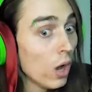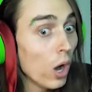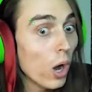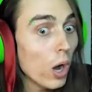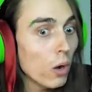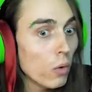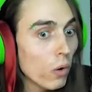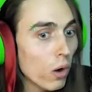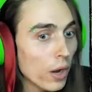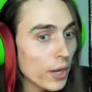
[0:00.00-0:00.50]

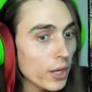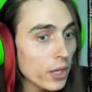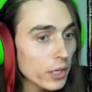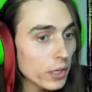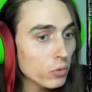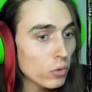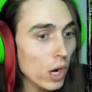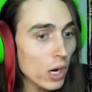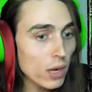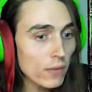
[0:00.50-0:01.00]
Oh, are you
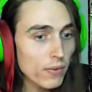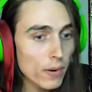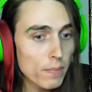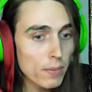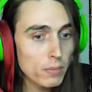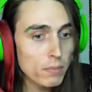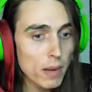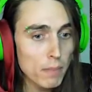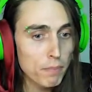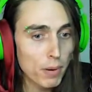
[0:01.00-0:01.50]
gonna rock if I
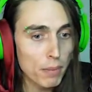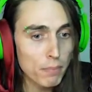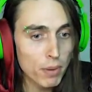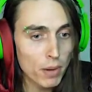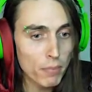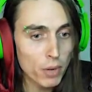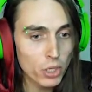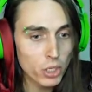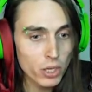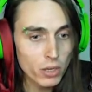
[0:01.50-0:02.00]
put my bum
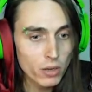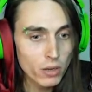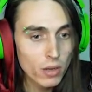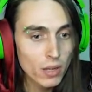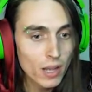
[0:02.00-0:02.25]
bum on you?